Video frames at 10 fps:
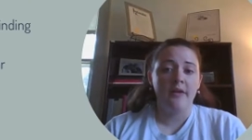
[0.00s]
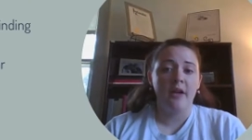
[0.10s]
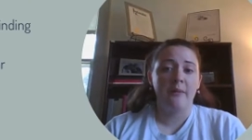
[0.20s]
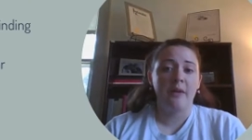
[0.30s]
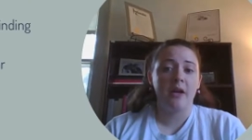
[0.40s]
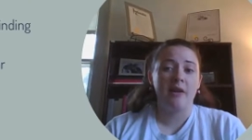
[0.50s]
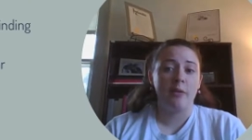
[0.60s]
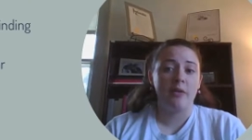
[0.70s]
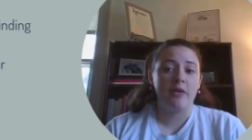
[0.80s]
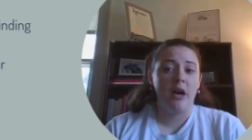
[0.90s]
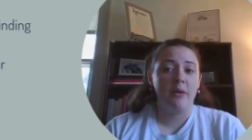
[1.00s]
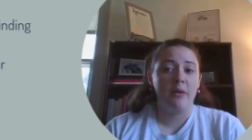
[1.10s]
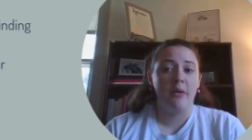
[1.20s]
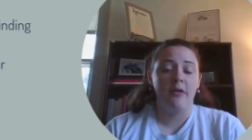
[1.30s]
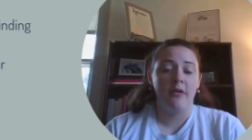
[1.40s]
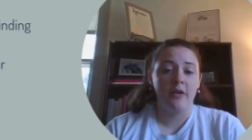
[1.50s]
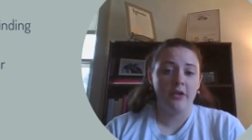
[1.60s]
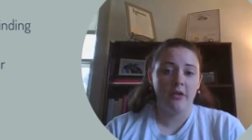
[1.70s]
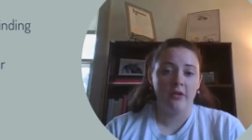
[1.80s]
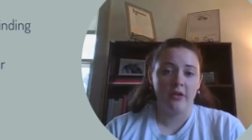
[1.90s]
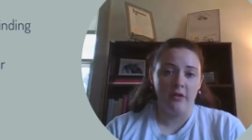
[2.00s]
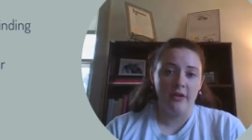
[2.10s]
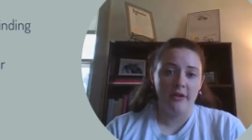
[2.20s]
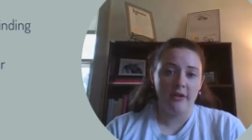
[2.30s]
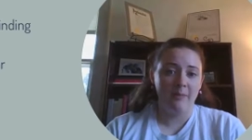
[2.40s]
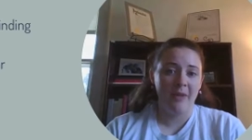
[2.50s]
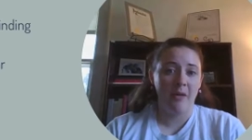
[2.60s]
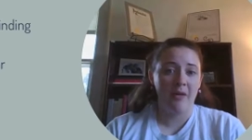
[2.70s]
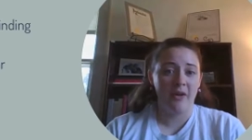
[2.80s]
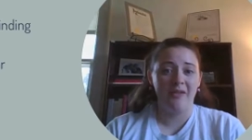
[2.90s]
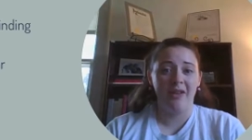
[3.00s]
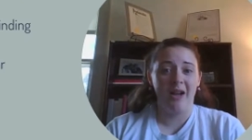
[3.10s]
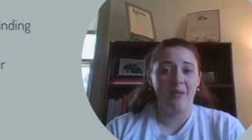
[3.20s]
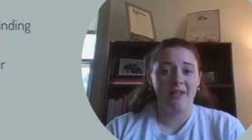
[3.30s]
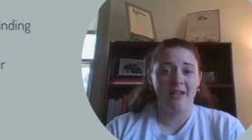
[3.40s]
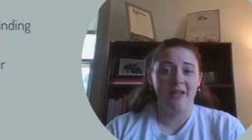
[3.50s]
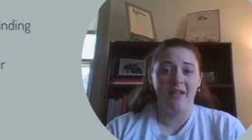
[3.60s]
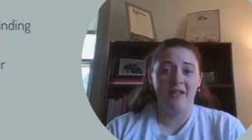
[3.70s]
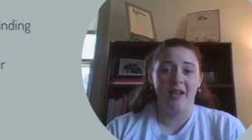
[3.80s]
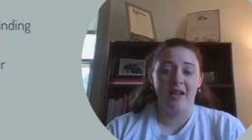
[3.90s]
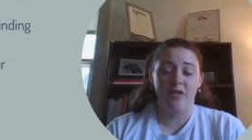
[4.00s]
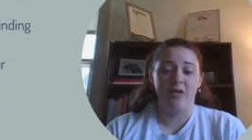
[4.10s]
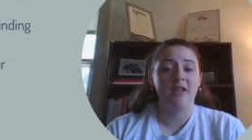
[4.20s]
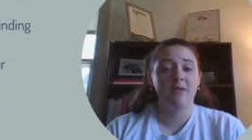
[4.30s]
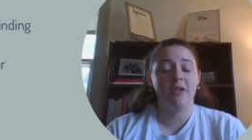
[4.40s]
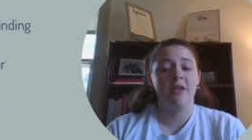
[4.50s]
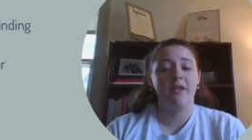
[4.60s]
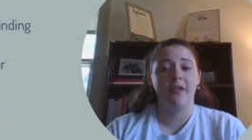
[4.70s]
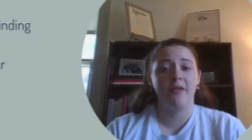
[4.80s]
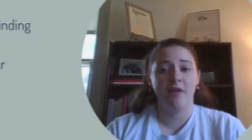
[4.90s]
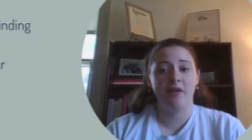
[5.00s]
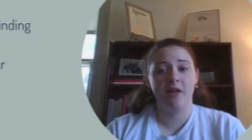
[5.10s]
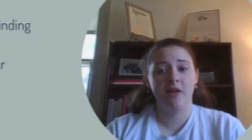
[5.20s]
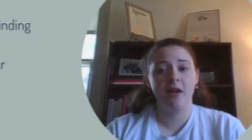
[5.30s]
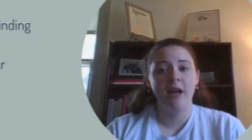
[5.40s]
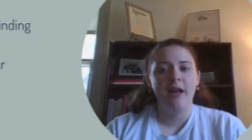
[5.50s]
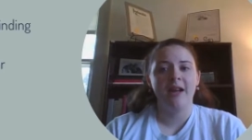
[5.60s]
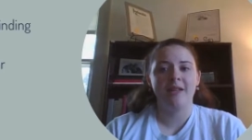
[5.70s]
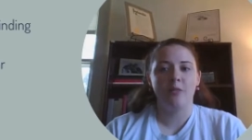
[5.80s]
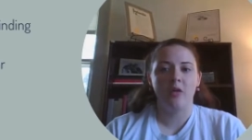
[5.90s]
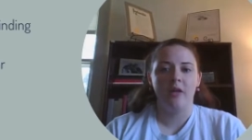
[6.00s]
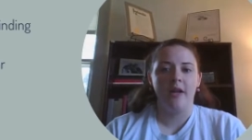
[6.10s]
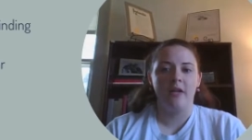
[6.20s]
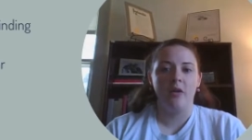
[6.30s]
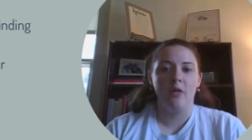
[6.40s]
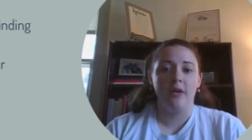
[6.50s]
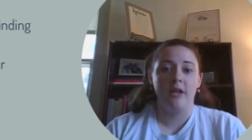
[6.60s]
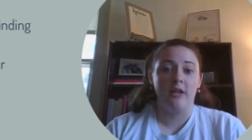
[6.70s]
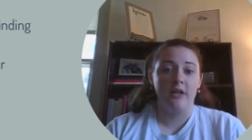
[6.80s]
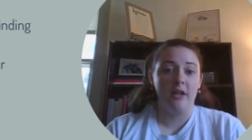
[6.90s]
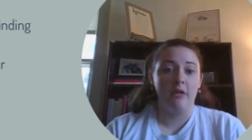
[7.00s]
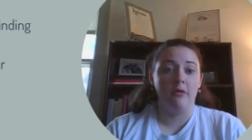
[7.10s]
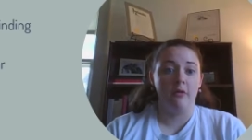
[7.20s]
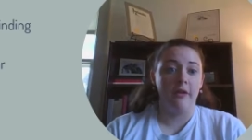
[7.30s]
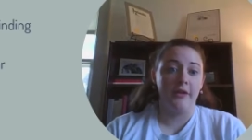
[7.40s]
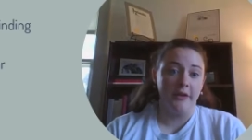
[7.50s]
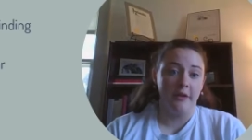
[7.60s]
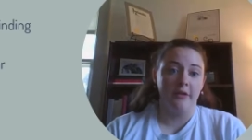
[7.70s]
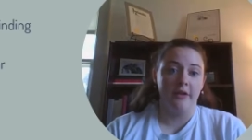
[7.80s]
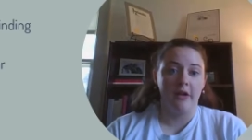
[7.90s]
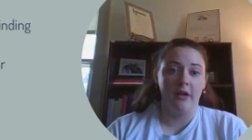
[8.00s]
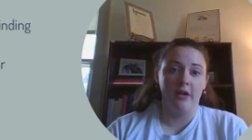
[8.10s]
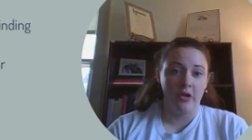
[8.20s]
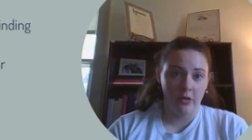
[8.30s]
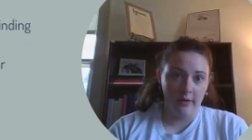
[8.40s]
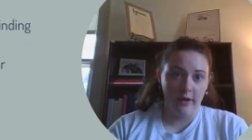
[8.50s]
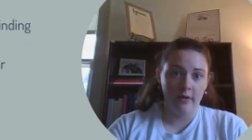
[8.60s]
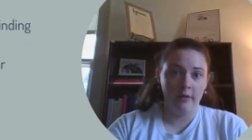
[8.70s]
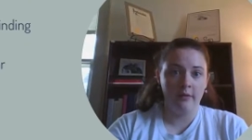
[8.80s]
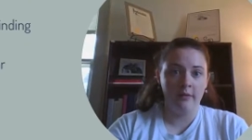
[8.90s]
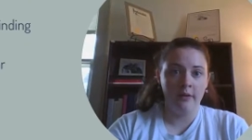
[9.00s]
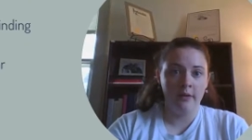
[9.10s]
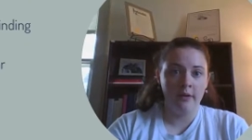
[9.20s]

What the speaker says: This phenomenon is most common among first year students. However, if library anxiety is not addressed within that first year, it's more likely going to continue throughout the student's college career.